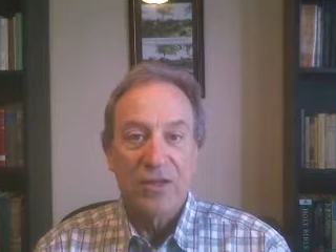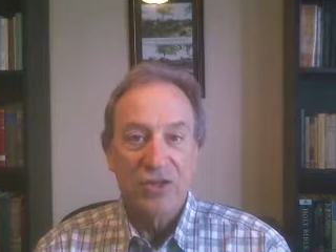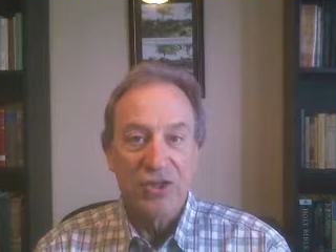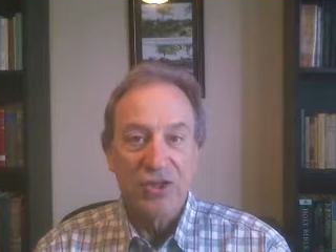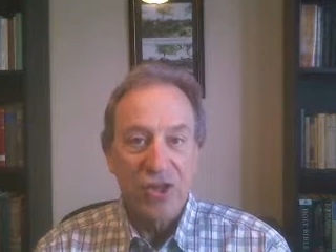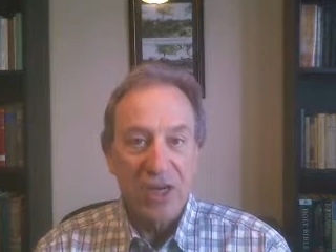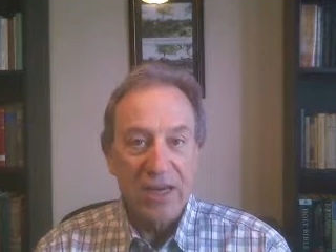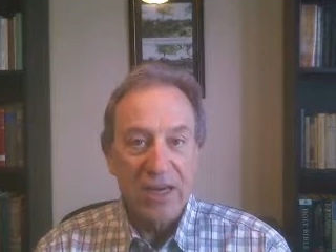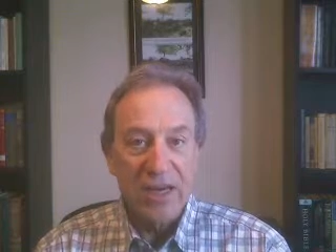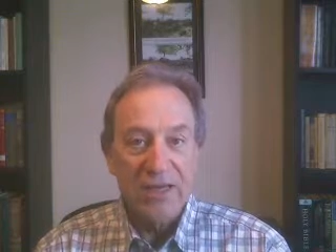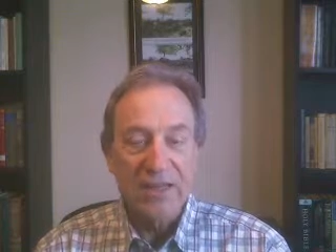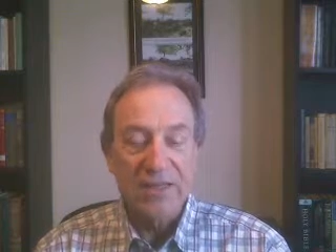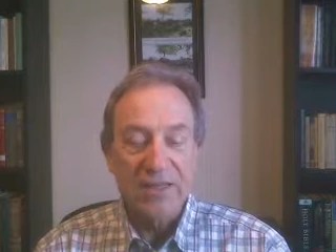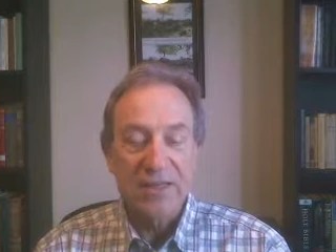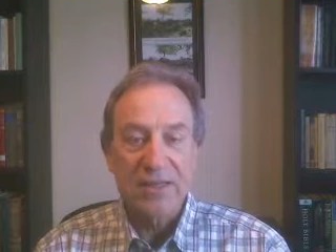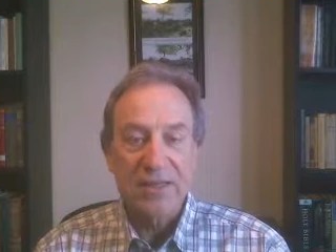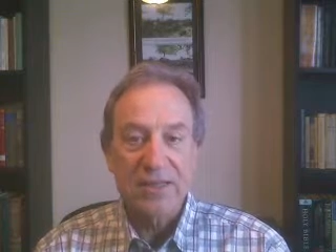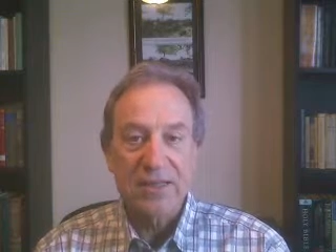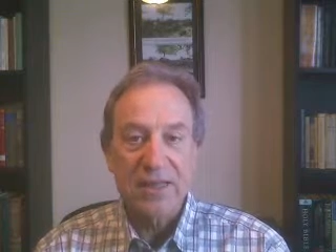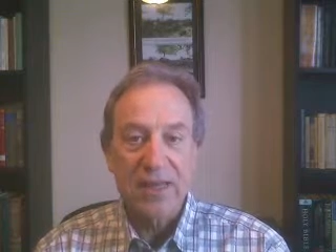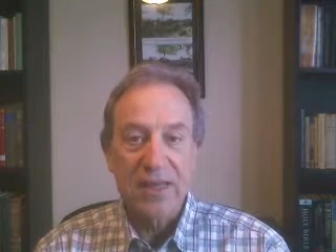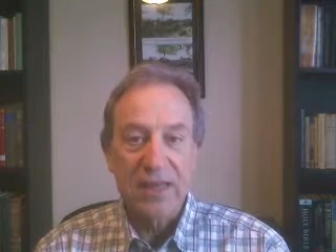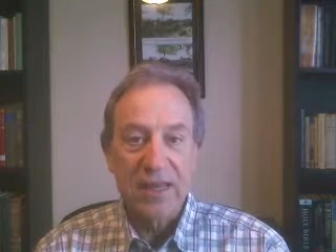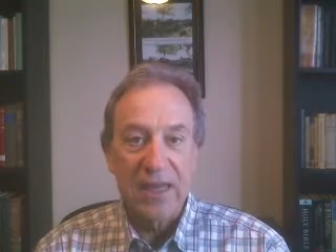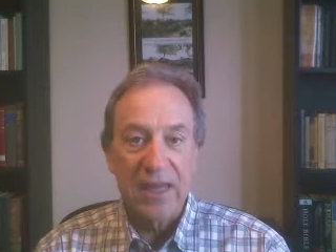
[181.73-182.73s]

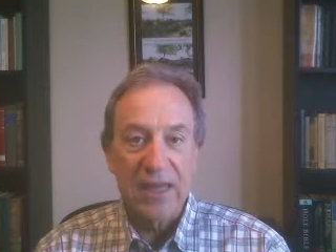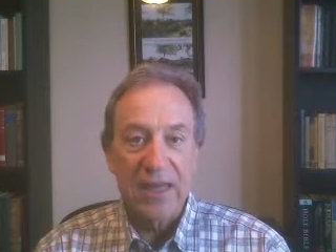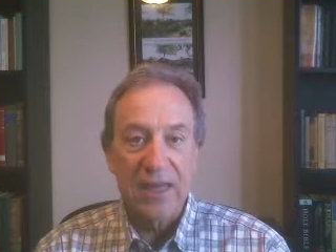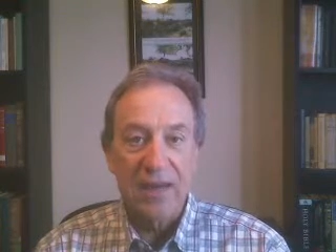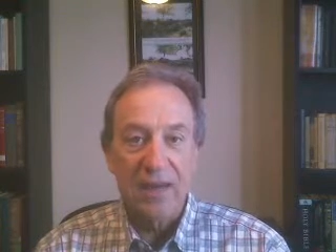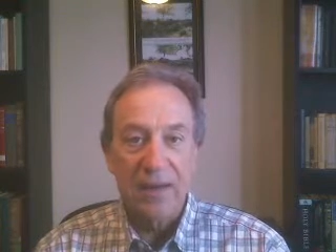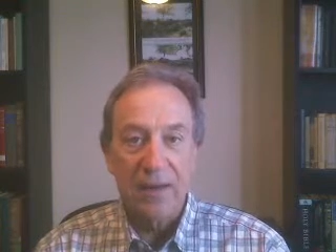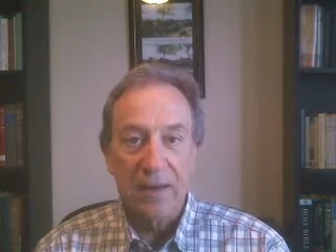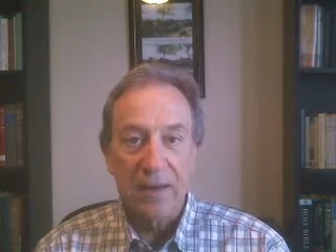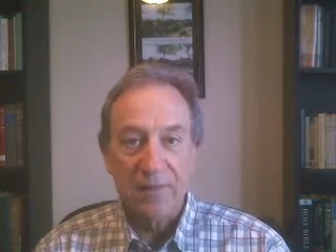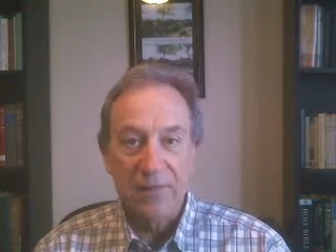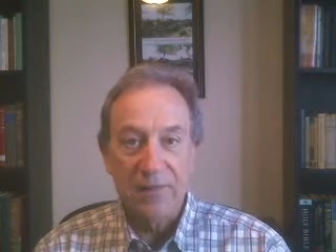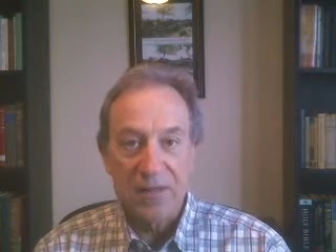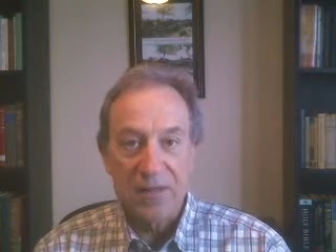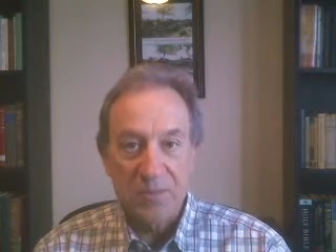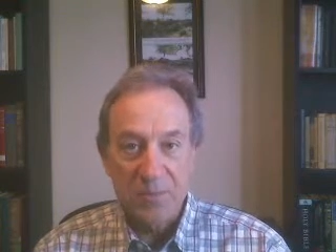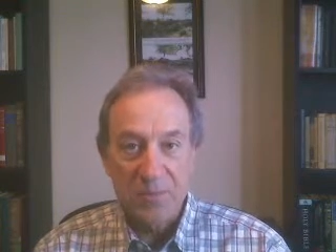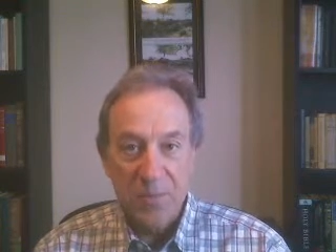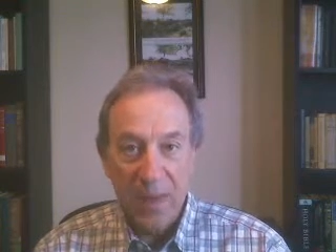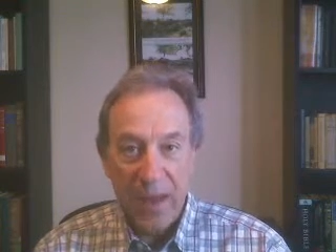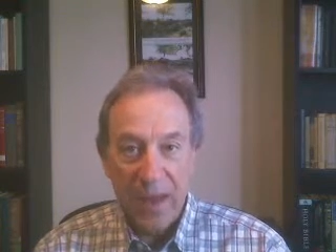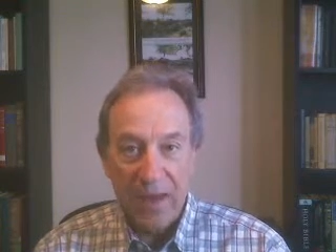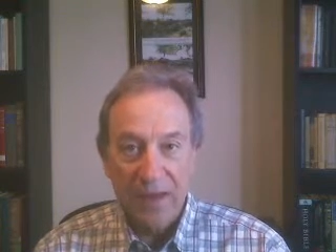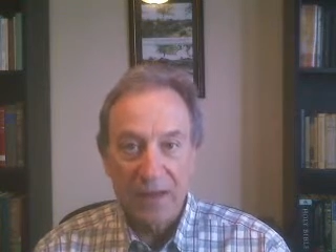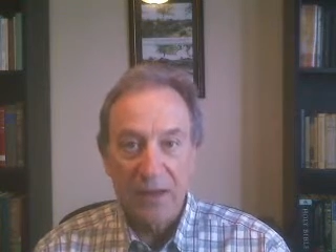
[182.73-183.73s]
Jesus again, this
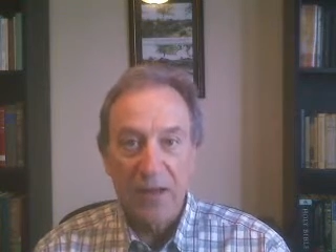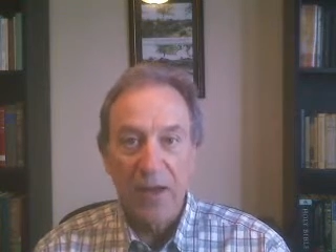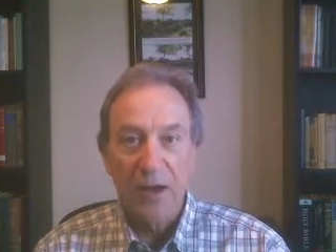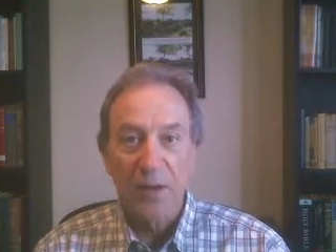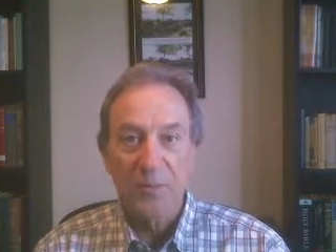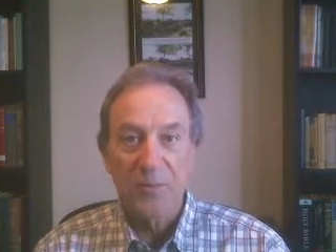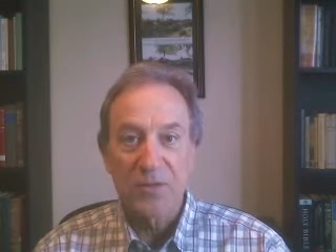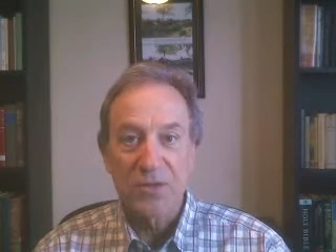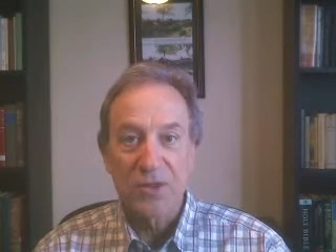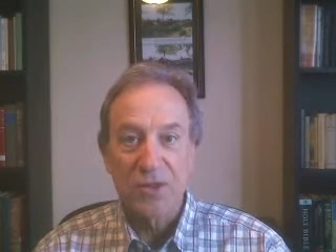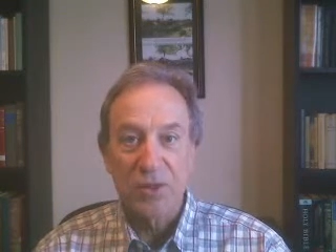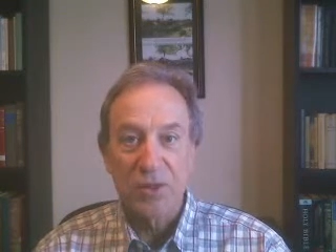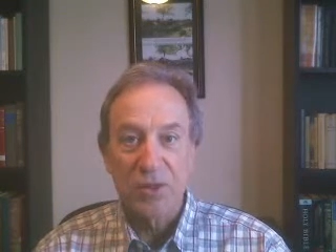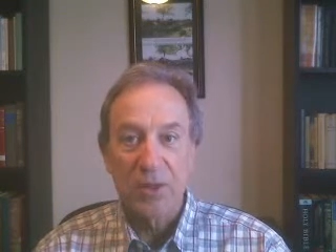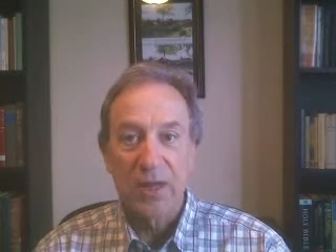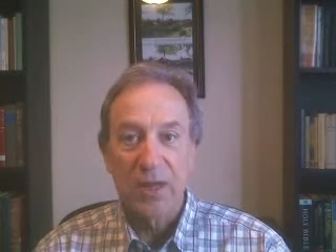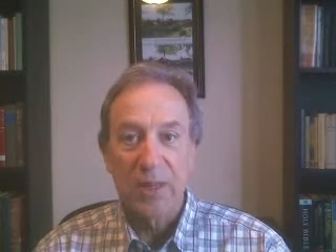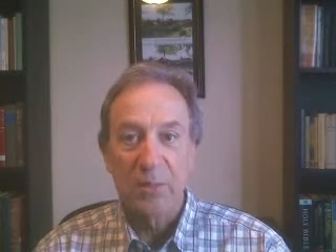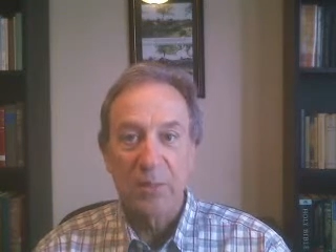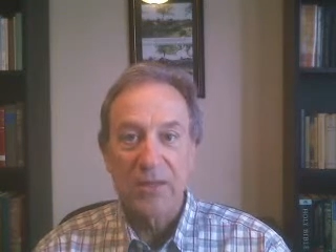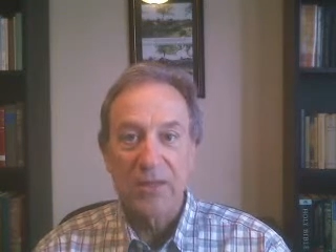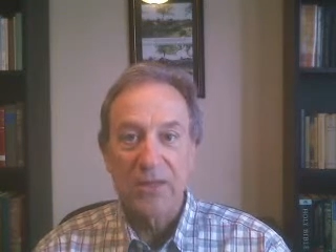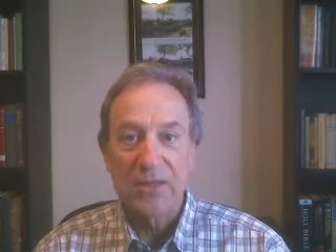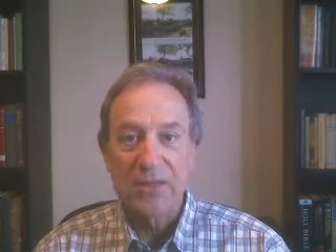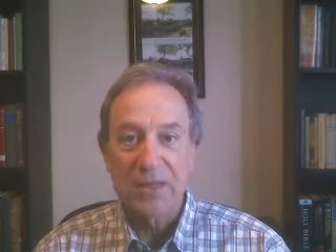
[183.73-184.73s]
man comes to
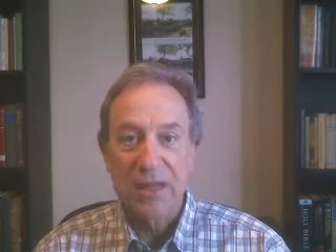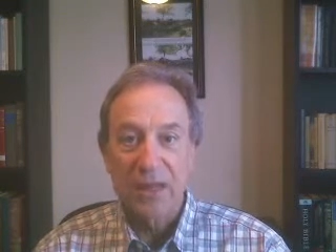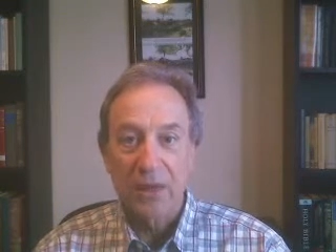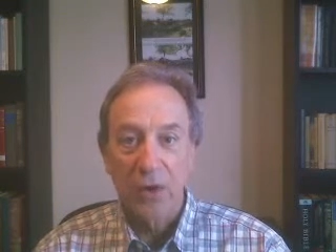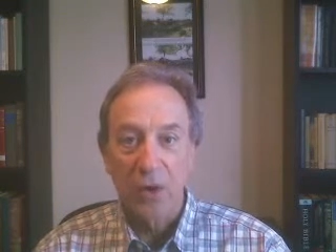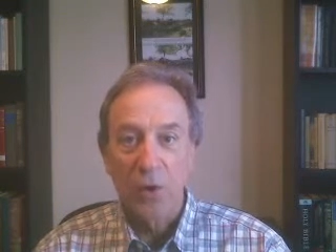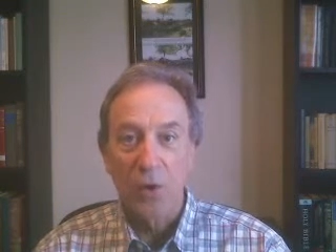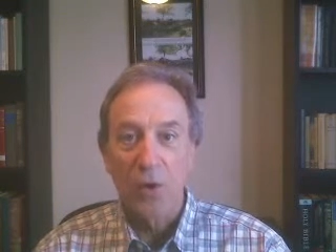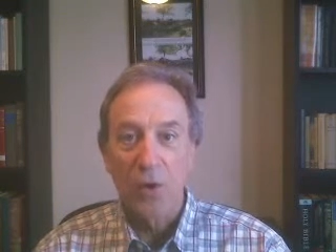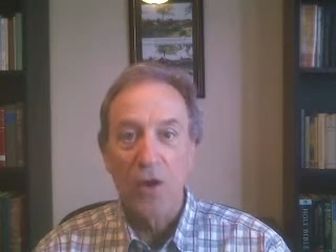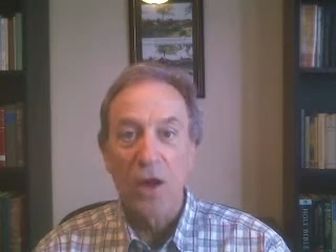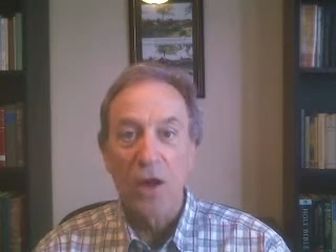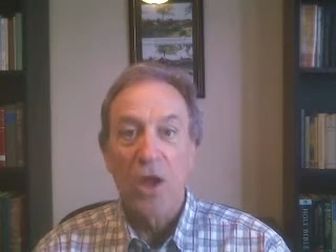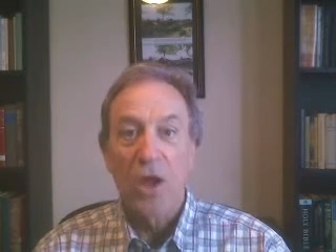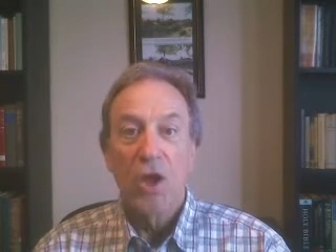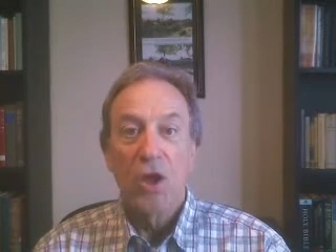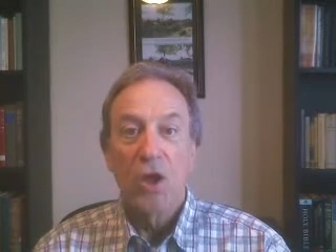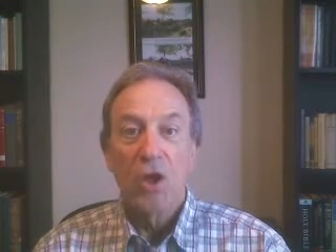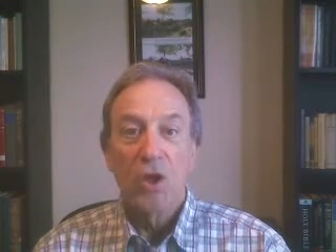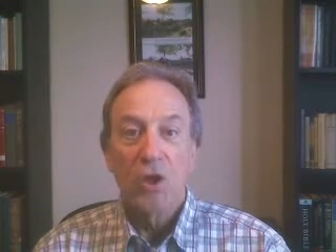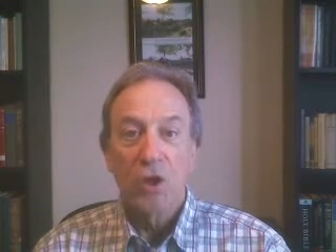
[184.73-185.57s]
him and said, Lord,